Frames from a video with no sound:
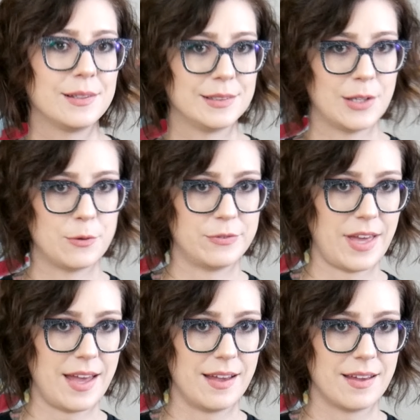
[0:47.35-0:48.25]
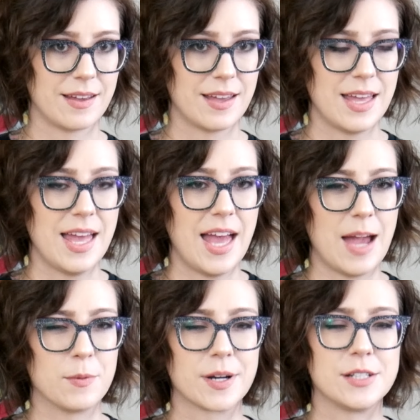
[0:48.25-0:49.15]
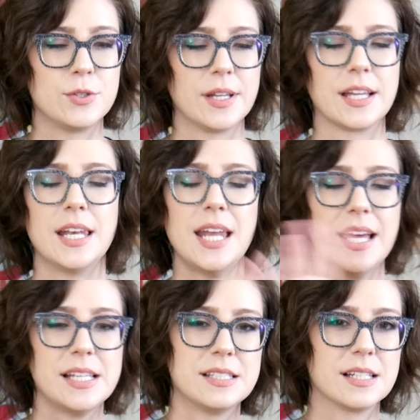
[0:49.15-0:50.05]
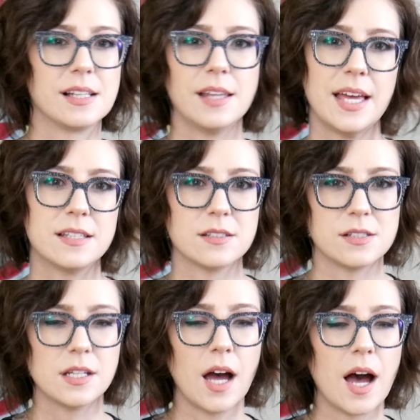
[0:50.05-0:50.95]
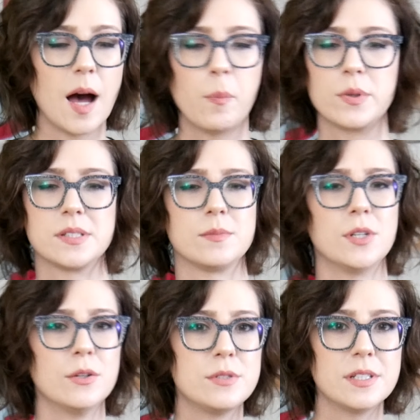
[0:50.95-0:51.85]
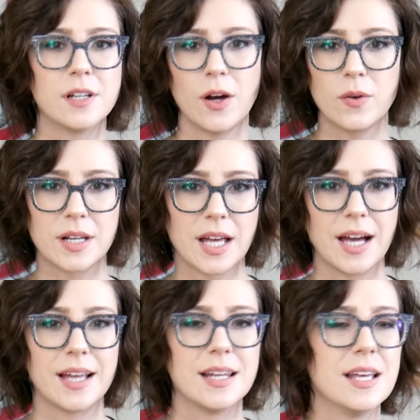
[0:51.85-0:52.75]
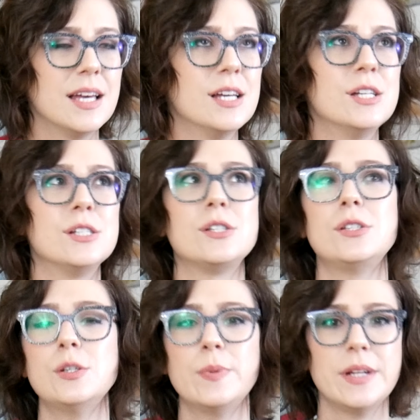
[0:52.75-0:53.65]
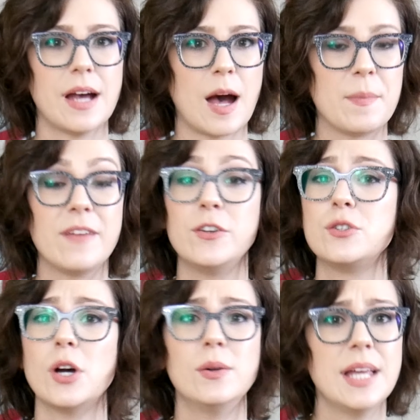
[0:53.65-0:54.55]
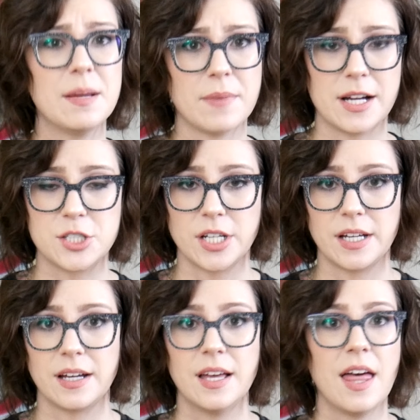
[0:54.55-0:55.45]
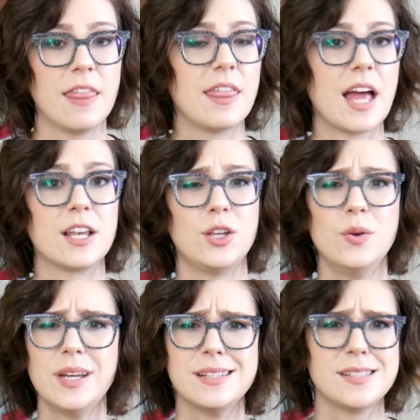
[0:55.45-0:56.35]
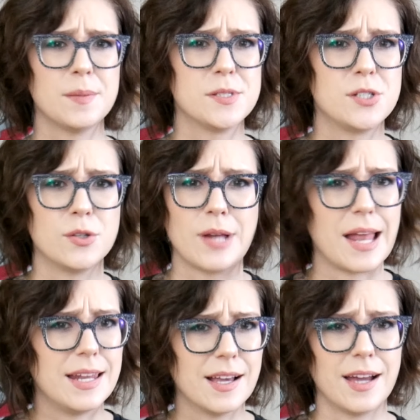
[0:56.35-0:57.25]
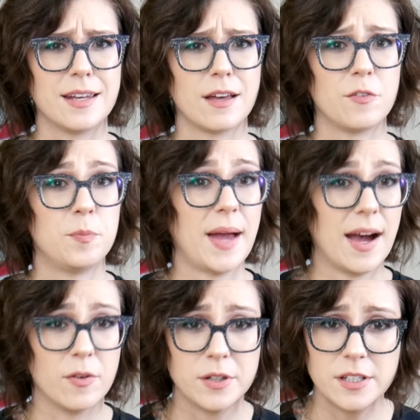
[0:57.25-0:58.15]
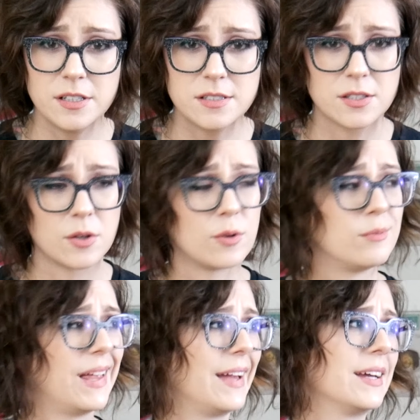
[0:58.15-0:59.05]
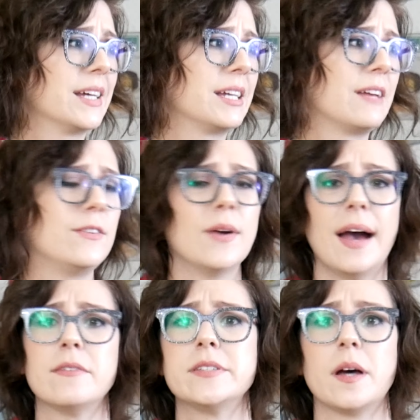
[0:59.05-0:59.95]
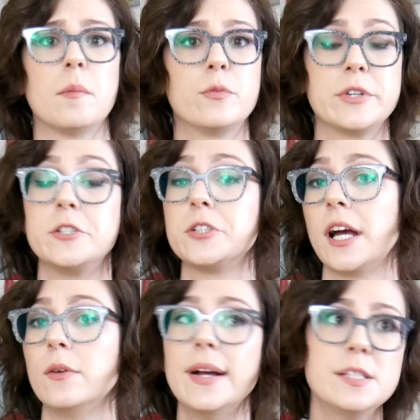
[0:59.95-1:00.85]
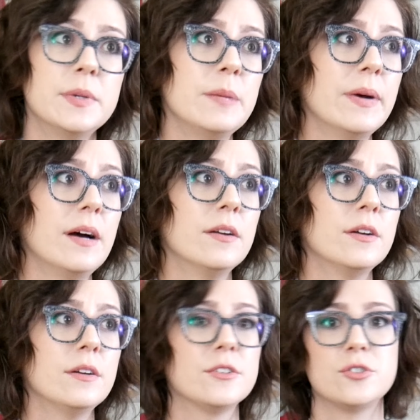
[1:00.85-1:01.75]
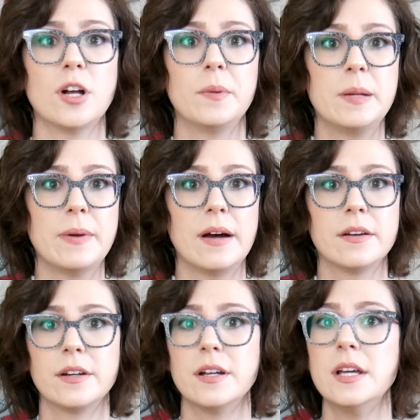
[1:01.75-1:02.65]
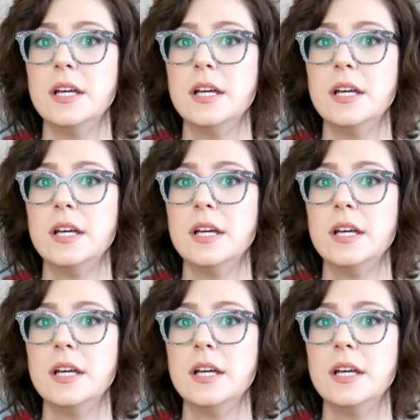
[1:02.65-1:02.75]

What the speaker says: loaf cake. And we're gonna do like a nice glaze on top with some toasted coconut. Super yum. If you don't like matcha, then you can substitute any kind of powder. So like if you have some freeze-dried raspberry powder or strawberry powder,